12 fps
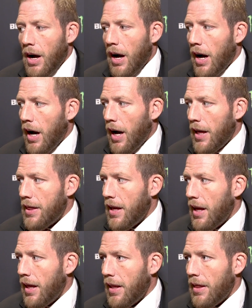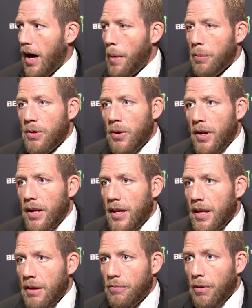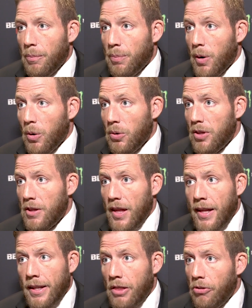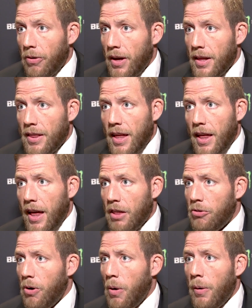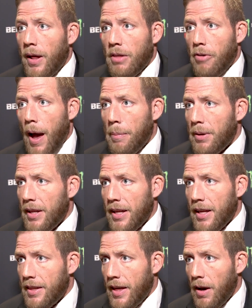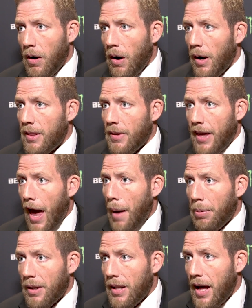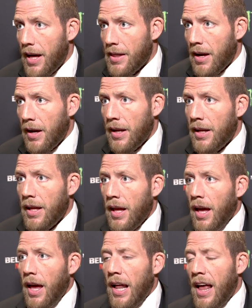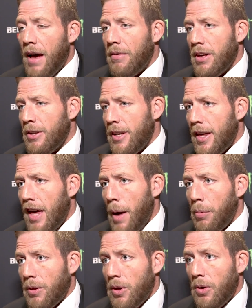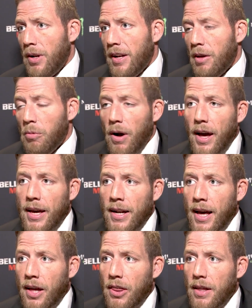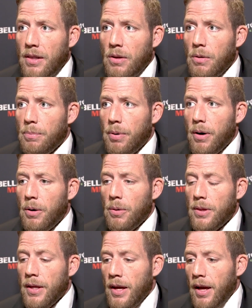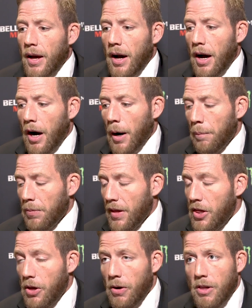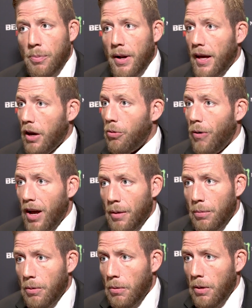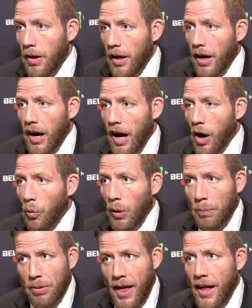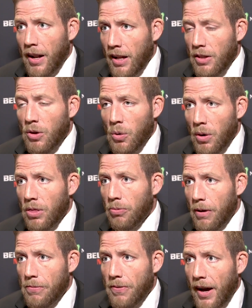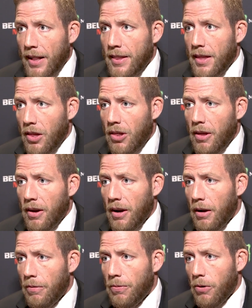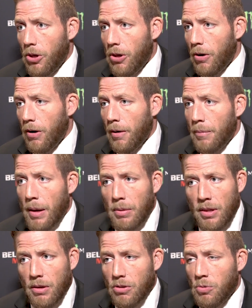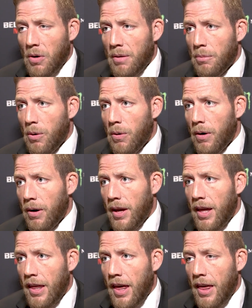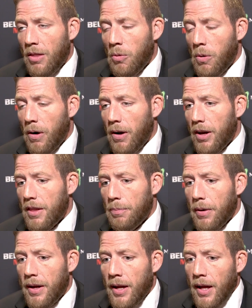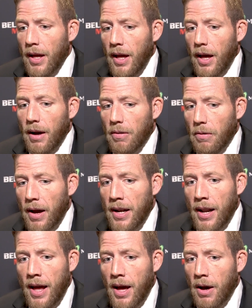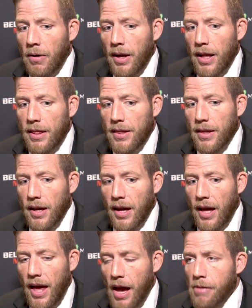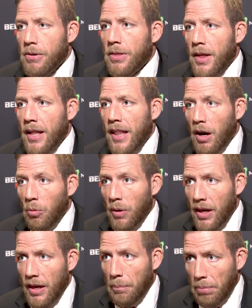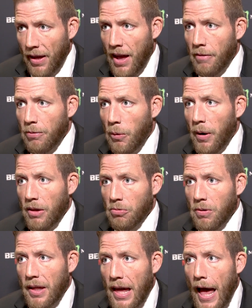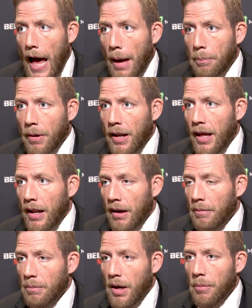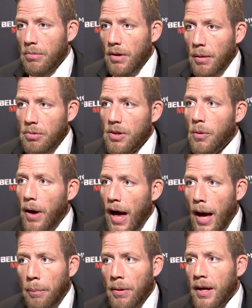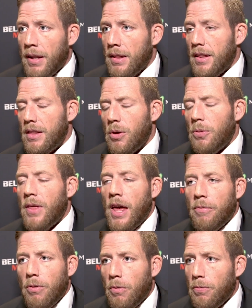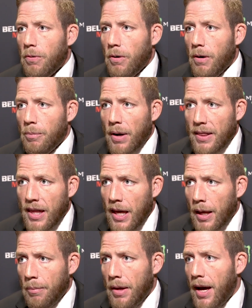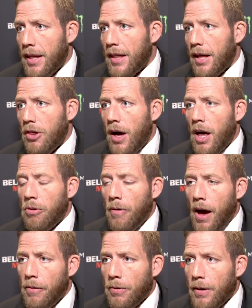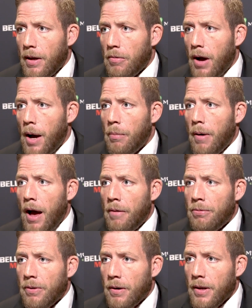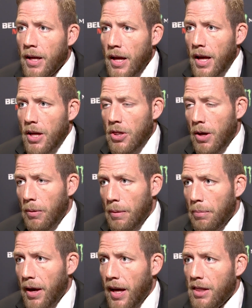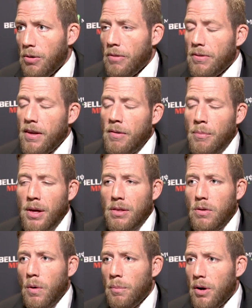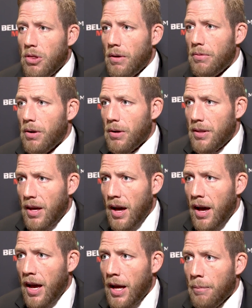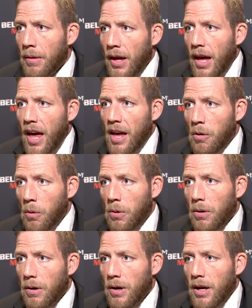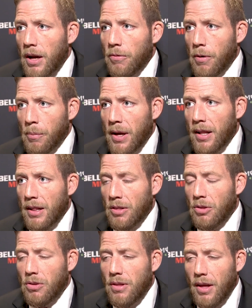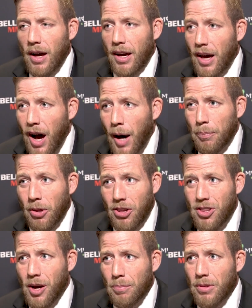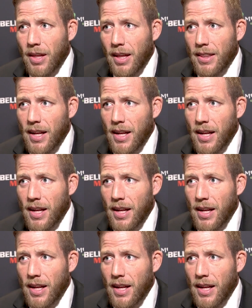Uh, I saw the opportunity for both industries as growing as rapidly as they are to capitalize on it and have a unique opportunity where I can actually do both. Um, this year has been a incredible. Uh, we plan on doing three fights this year for sure. Maybe there's one more in, in the works, but right now it's uh, everything that we planned for has really happened and I'm, I'm I'm so happy and so thankful for my team guys like Josh Rafferty Rob Radford Joey Best who have given me so much of their time in order for me to accomplish something